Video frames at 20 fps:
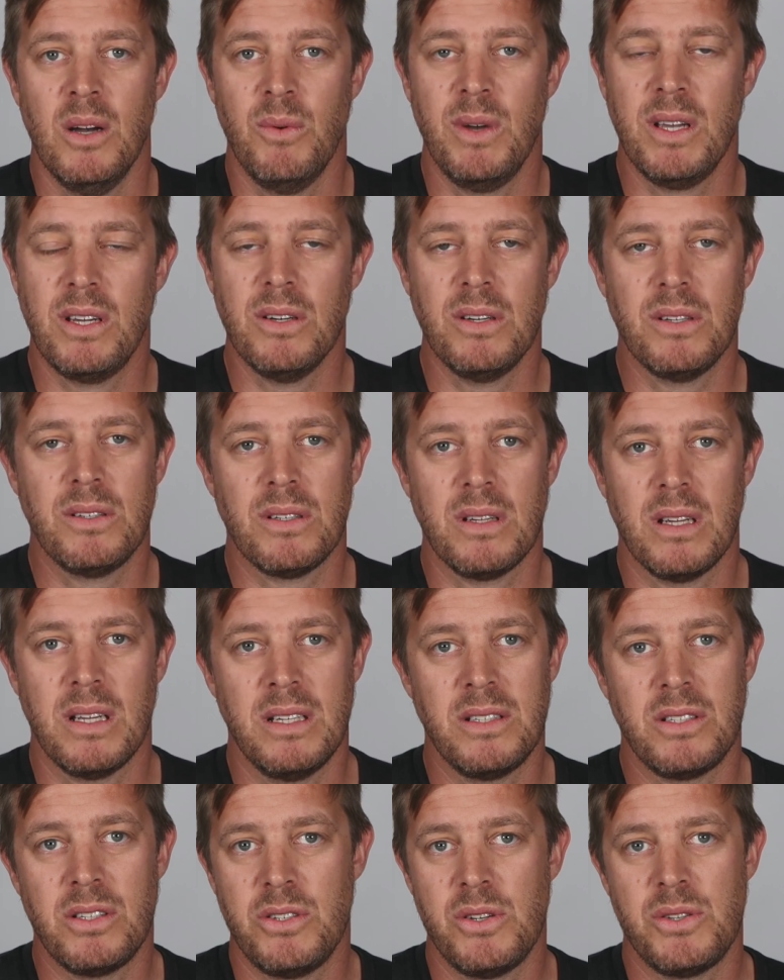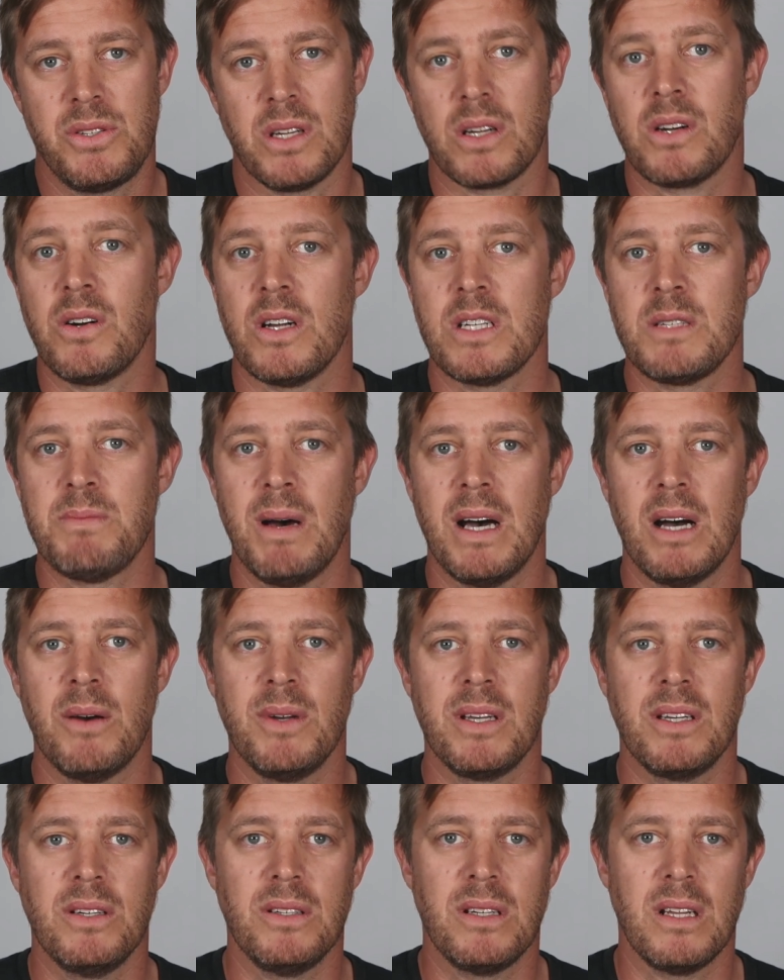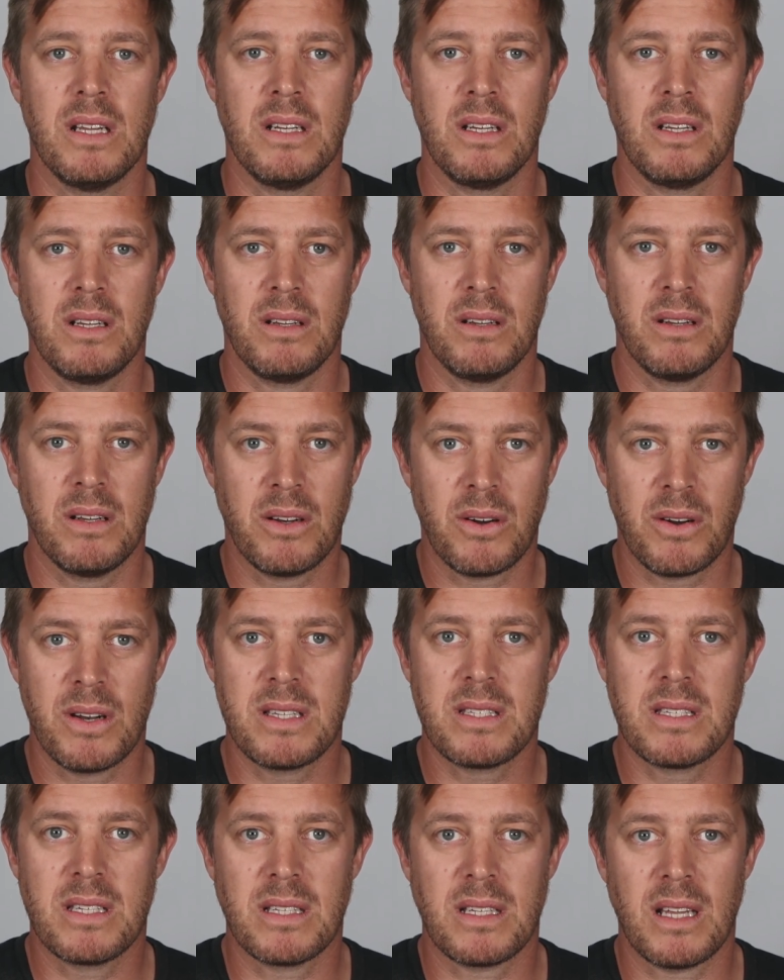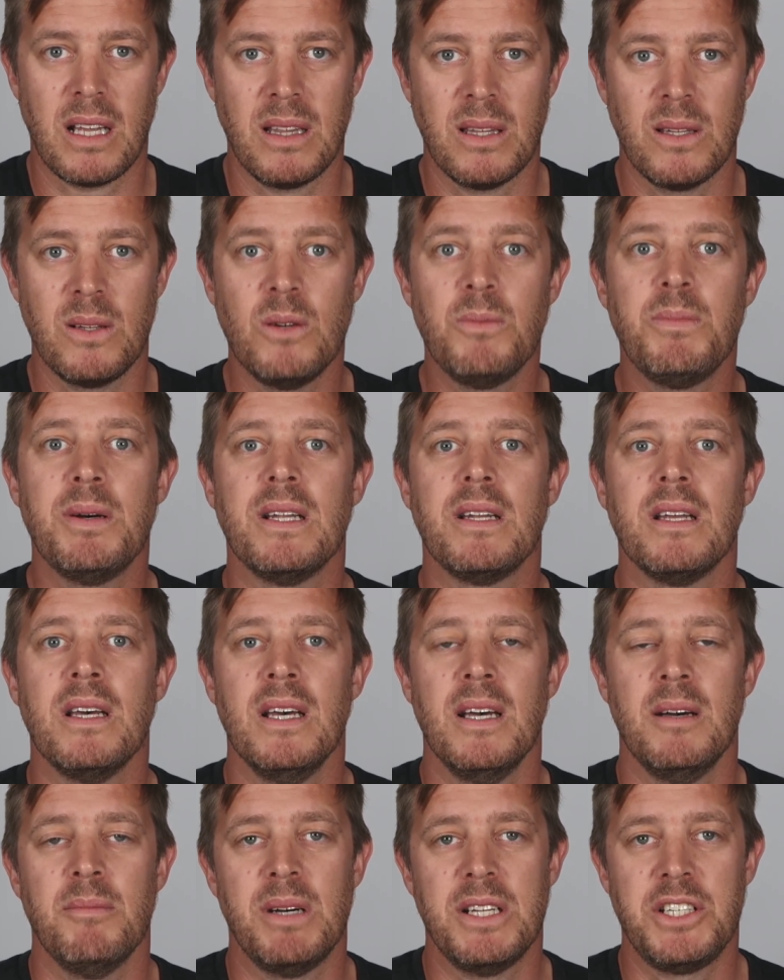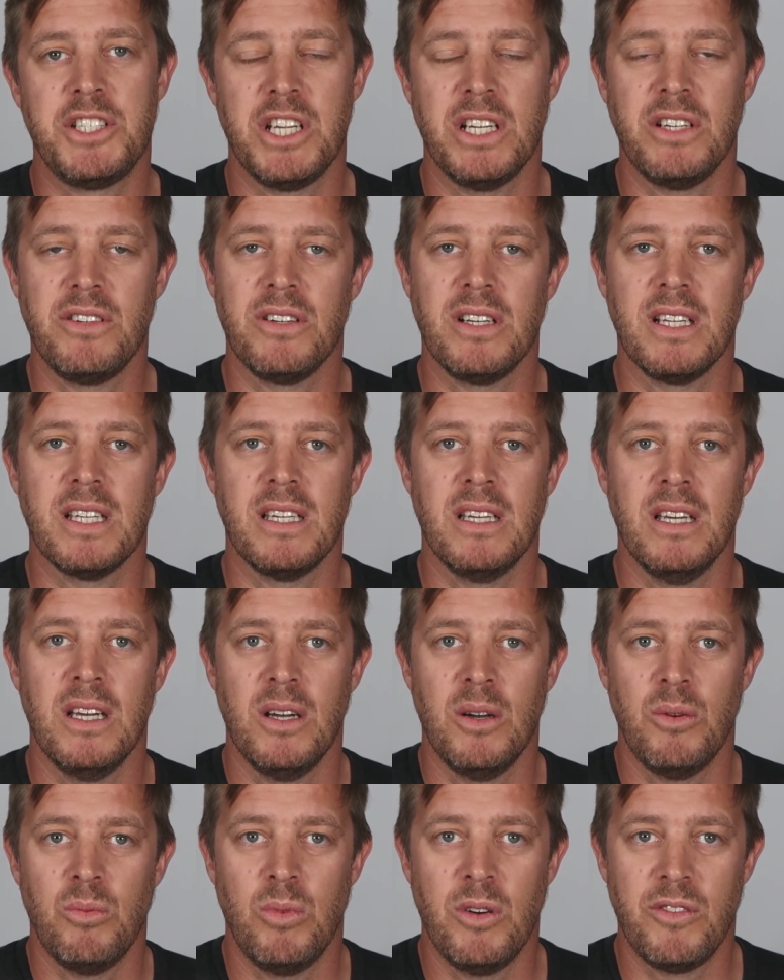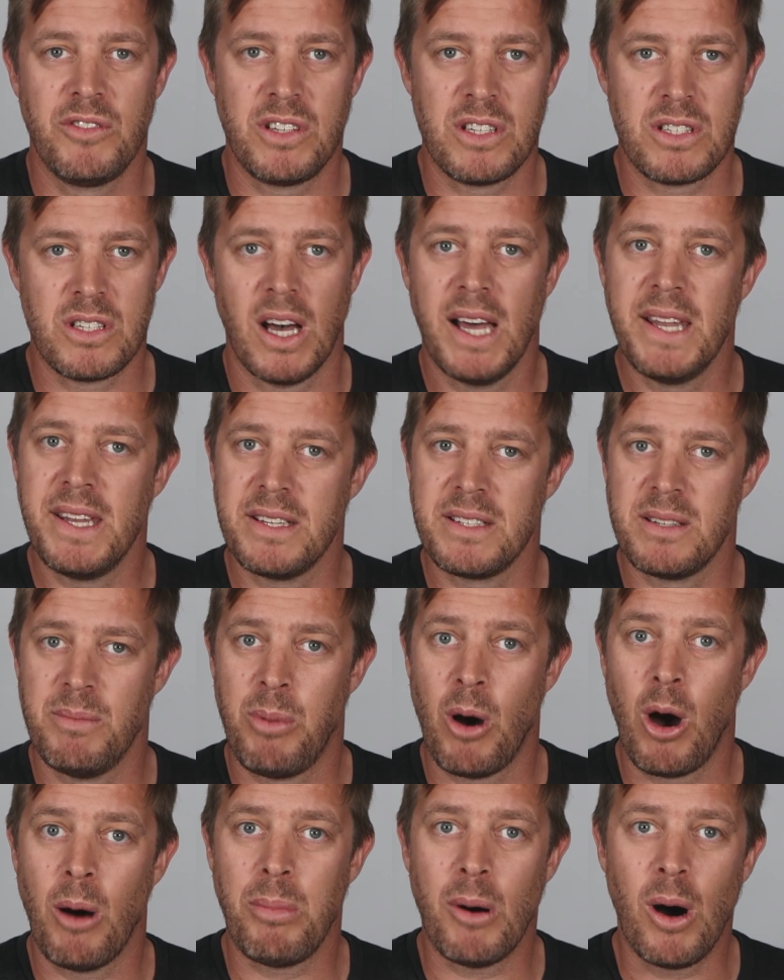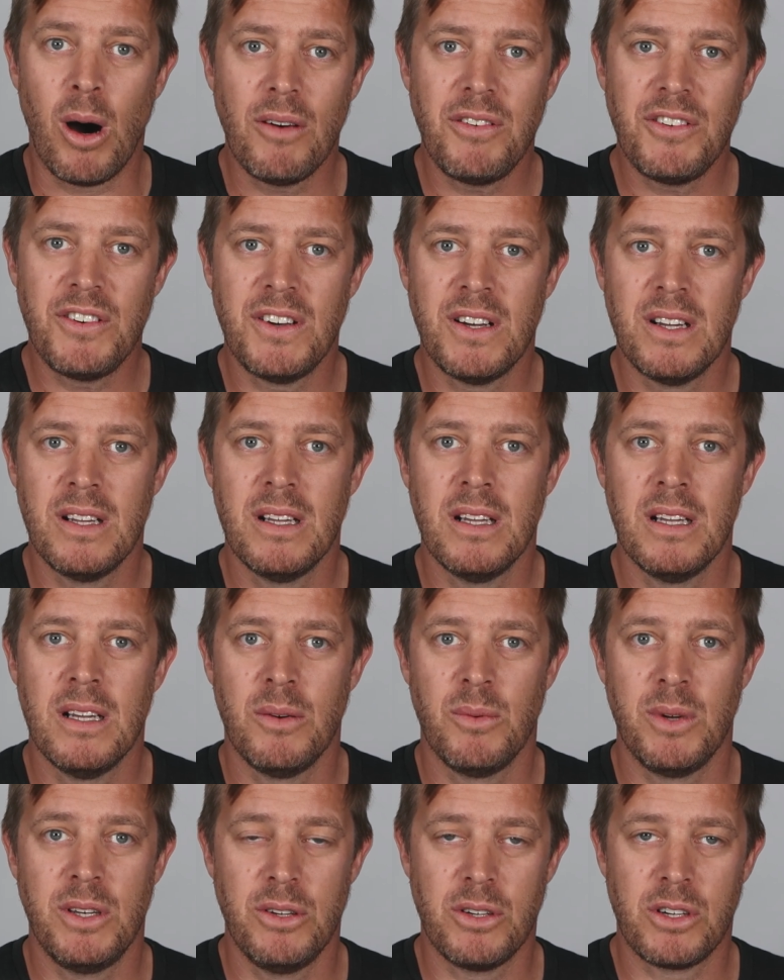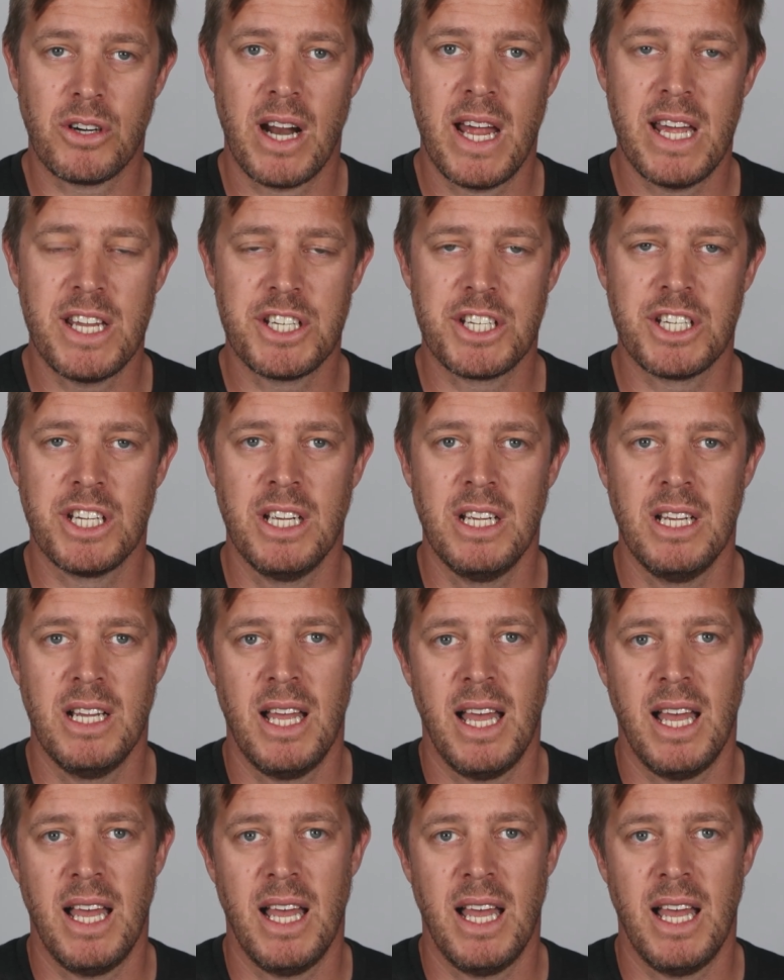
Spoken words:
We could introduce a crossbar, we could increase it a little bit, but generally we've designed it to pop off when you crash.